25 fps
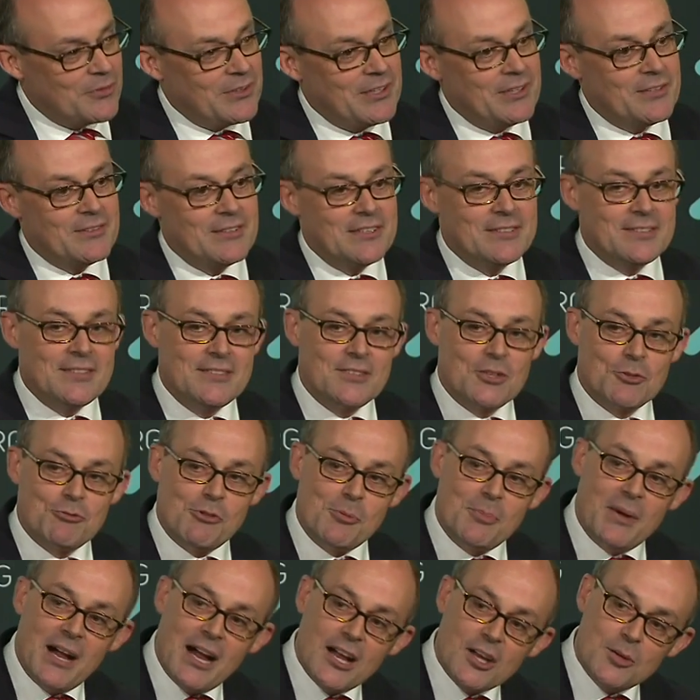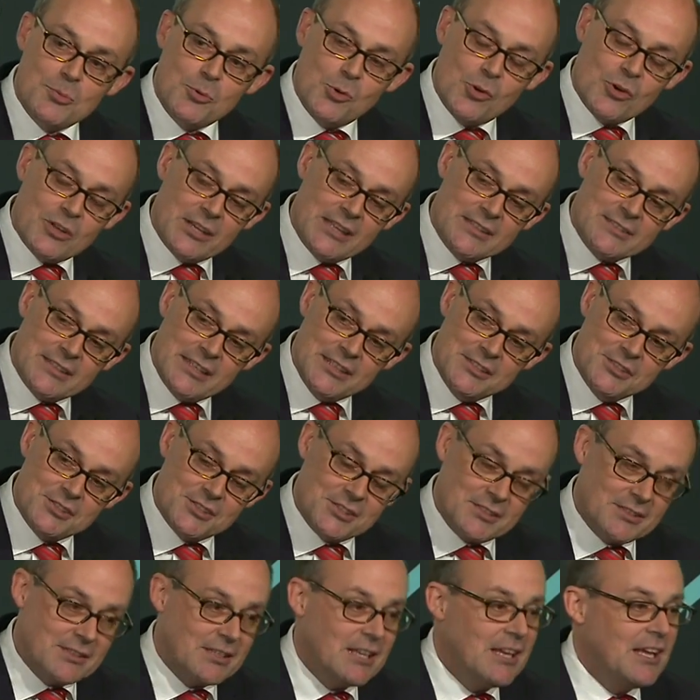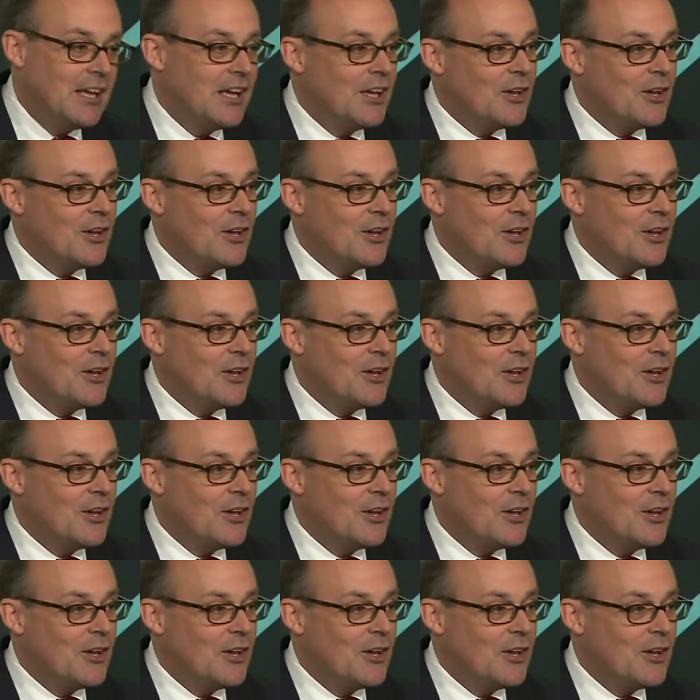This is a remarkable organisation,